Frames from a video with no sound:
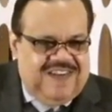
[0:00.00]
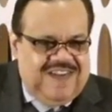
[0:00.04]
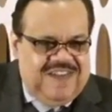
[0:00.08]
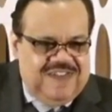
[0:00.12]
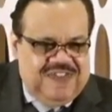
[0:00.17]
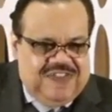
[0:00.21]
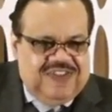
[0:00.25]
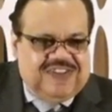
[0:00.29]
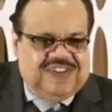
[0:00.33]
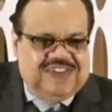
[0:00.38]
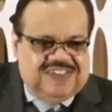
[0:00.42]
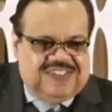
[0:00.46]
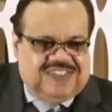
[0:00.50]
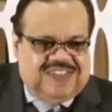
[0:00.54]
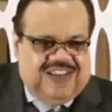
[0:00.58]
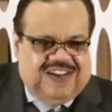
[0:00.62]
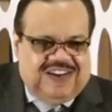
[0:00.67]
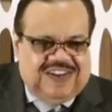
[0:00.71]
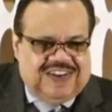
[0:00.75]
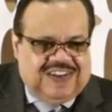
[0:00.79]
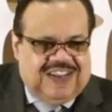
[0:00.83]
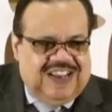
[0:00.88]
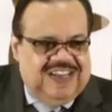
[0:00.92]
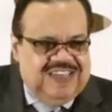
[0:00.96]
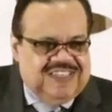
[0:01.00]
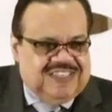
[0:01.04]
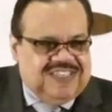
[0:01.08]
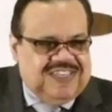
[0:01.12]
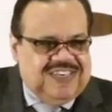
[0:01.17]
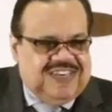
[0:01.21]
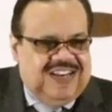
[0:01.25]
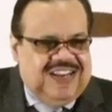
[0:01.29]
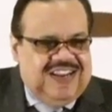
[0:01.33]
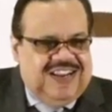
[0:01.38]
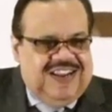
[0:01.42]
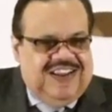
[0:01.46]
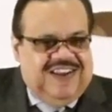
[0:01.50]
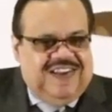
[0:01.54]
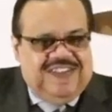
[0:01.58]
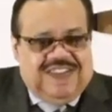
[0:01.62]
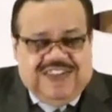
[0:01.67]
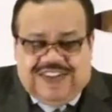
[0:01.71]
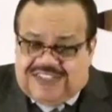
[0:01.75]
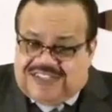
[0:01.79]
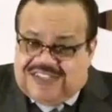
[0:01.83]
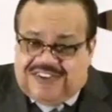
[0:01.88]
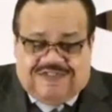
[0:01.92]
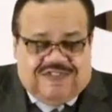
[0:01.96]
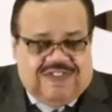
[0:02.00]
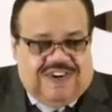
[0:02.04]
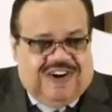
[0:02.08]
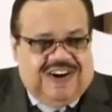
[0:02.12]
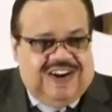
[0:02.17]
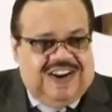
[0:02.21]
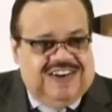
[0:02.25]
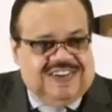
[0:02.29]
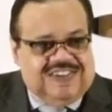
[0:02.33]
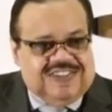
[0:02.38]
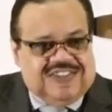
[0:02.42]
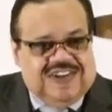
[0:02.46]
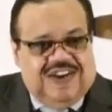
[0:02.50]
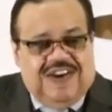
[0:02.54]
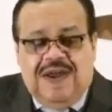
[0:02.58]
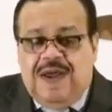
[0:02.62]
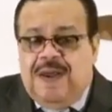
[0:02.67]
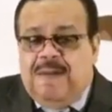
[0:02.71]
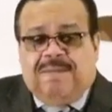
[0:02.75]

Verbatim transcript: This is delegation. This is very interesting.